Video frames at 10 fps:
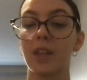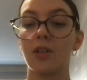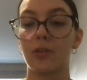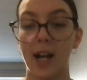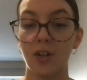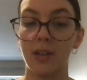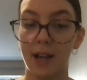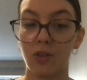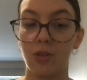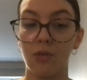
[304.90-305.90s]
Scratch
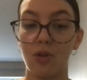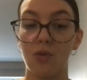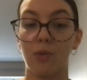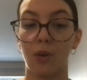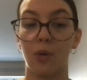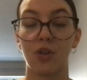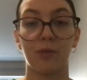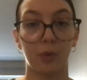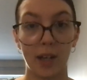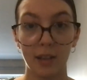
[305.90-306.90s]
allows you to record your
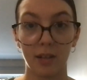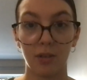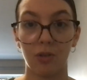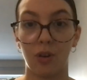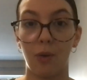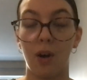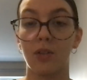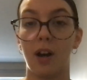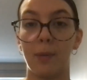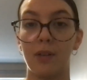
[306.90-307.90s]
voice. So on
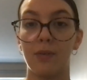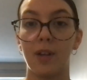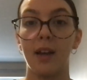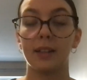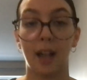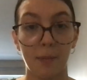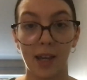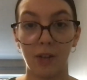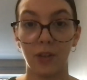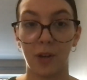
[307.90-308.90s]
top of
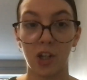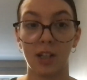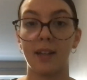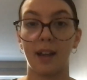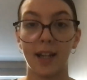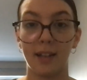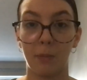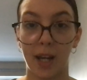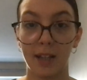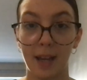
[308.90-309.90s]
typing out the questions like I did in
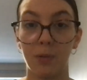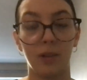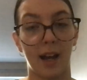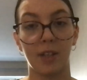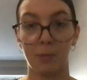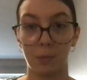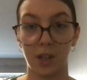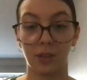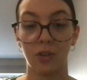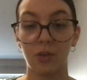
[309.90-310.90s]
my example and having them
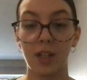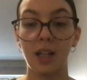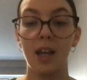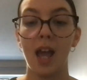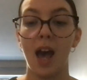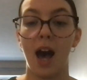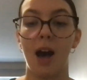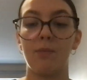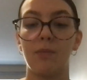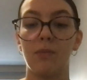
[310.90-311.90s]
appear on the screen,
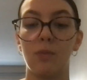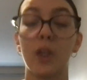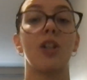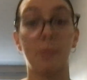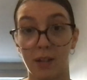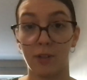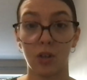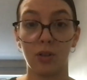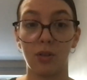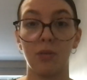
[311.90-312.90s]
which is
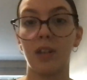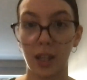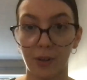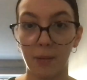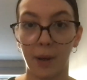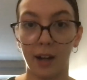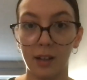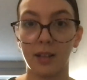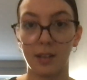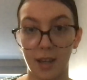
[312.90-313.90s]
beneficial to the hearing
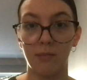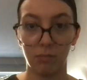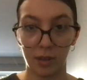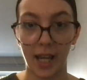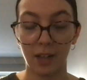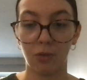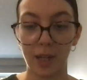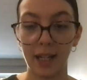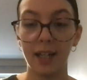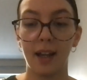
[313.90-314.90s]
impaired because they get to
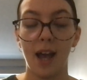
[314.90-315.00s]
read it.